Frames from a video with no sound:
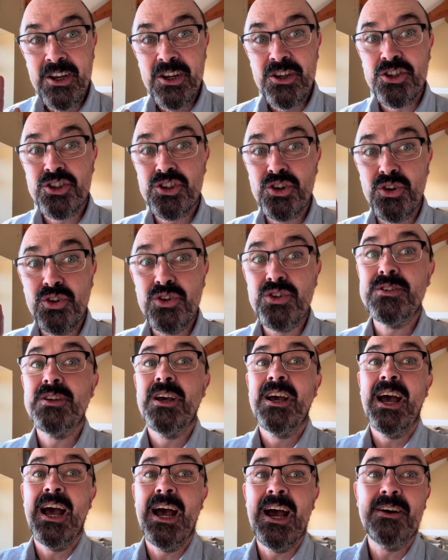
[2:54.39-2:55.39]
should
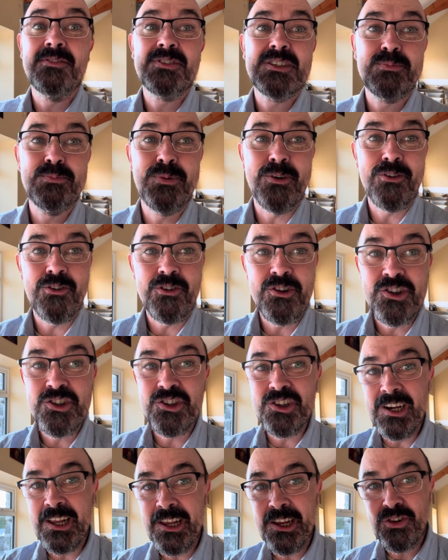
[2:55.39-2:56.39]
have
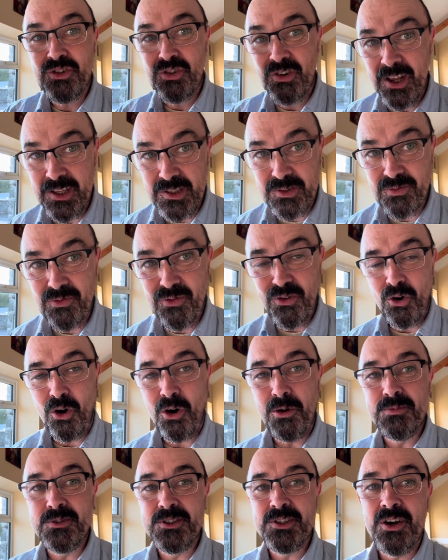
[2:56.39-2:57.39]
spiritually
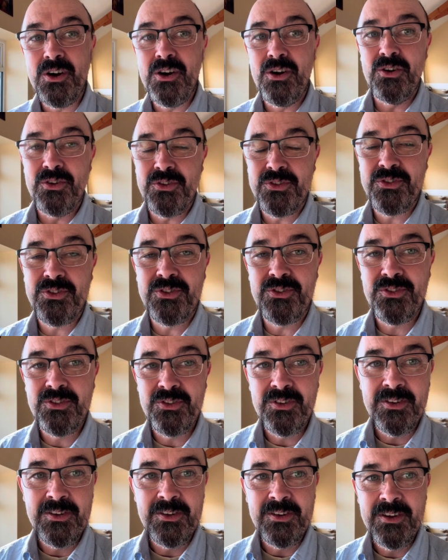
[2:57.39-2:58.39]
transformed
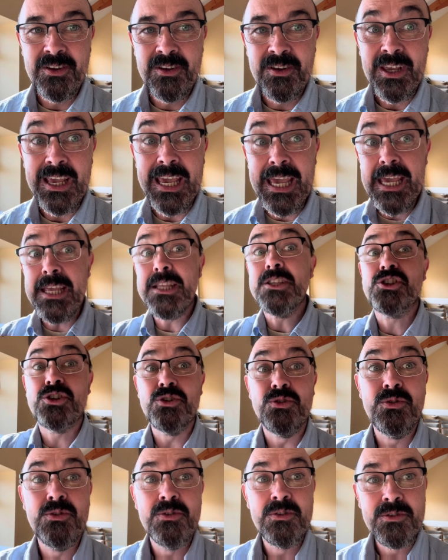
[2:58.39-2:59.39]
us
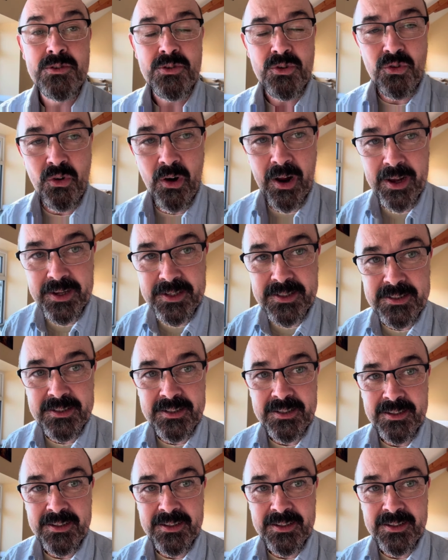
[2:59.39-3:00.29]
into Christ.